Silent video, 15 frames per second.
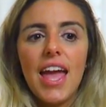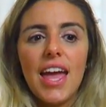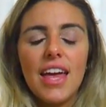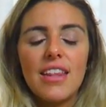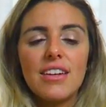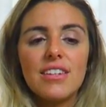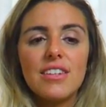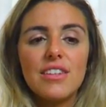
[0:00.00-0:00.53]

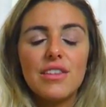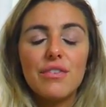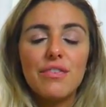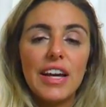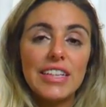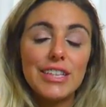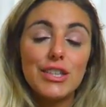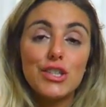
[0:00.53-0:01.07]
and the
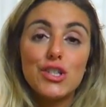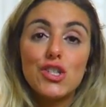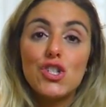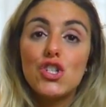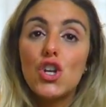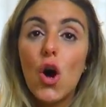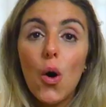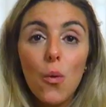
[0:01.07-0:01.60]
fact that there's
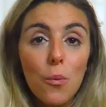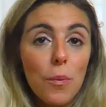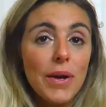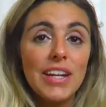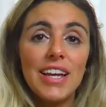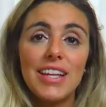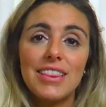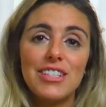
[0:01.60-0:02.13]

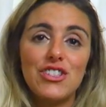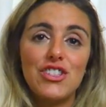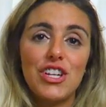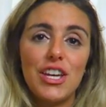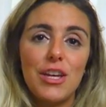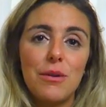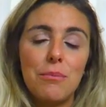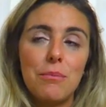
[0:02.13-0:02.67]
nobody at the
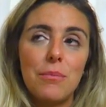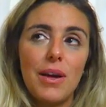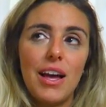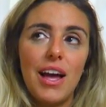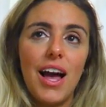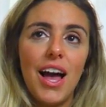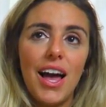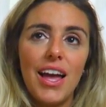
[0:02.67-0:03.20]

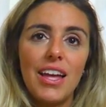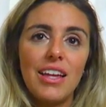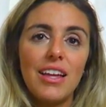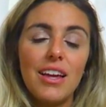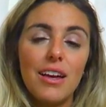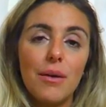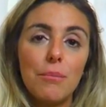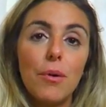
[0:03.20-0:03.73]
gym.
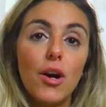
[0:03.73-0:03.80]
I